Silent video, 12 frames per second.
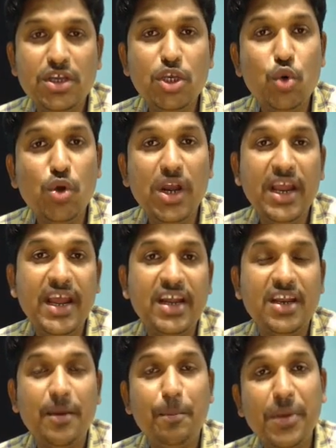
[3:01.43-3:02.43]
you will
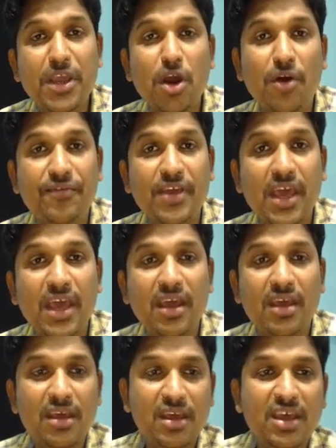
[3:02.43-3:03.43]
get P of k?
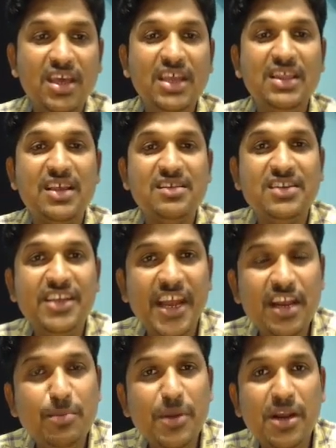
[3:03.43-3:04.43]
In the
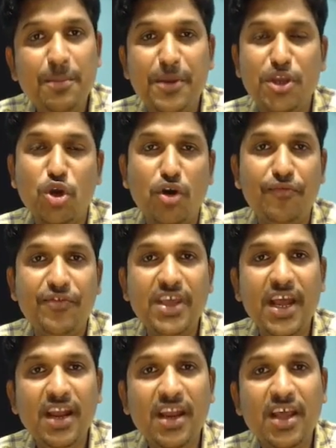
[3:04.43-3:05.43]
statement P of
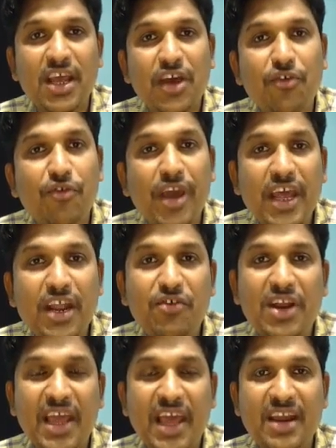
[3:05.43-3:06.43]
n,
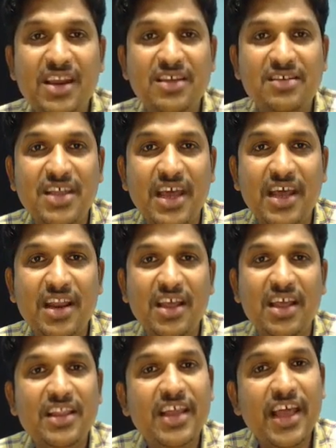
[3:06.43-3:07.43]
wherever n is there
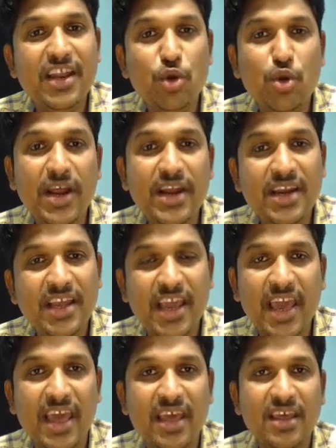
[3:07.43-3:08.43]
you write
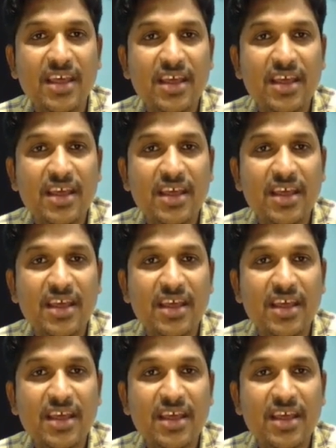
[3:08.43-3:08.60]
k.